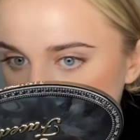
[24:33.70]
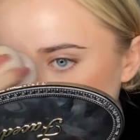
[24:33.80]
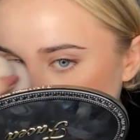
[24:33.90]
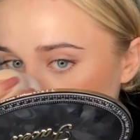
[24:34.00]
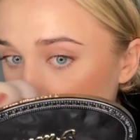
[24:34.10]

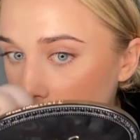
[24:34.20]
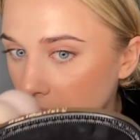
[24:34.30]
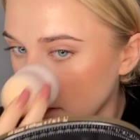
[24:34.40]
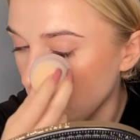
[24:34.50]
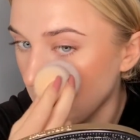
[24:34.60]

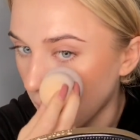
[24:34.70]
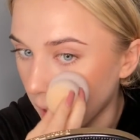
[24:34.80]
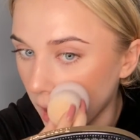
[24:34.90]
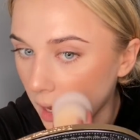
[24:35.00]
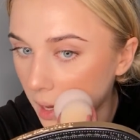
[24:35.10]
me. I
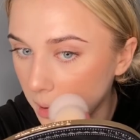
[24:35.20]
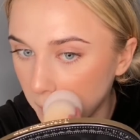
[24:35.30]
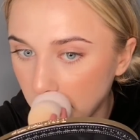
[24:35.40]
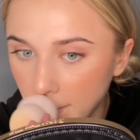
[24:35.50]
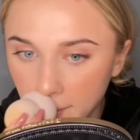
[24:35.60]
hate,
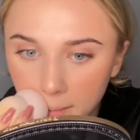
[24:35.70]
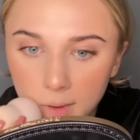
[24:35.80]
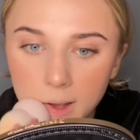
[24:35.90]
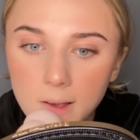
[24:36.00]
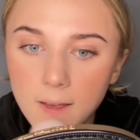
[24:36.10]

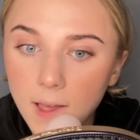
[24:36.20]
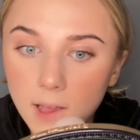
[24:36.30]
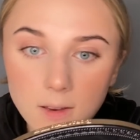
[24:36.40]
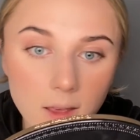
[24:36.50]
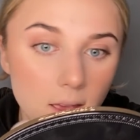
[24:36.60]

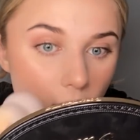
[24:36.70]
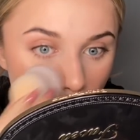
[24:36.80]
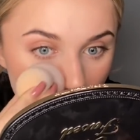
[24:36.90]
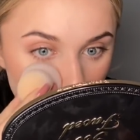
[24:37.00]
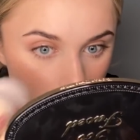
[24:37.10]
hate,
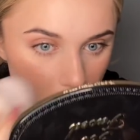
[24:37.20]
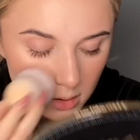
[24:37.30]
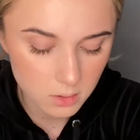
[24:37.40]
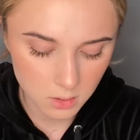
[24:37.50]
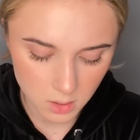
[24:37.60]
hate
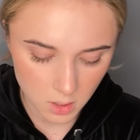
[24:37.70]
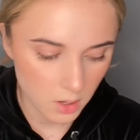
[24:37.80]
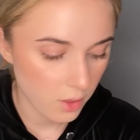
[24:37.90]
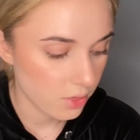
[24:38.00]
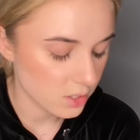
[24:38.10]

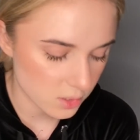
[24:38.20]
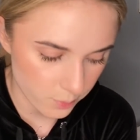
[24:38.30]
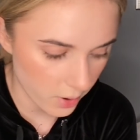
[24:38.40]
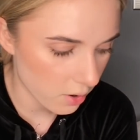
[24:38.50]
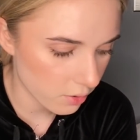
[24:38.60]
the
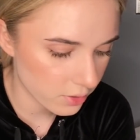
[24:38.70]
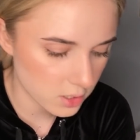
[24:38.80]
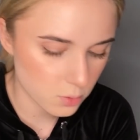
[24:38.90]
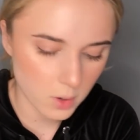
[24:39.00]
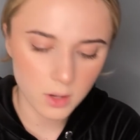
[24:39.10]
sprayer on
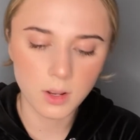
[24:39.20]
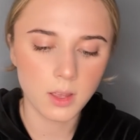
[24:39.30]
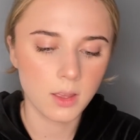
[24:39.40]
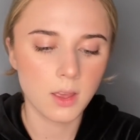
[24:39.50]
this one.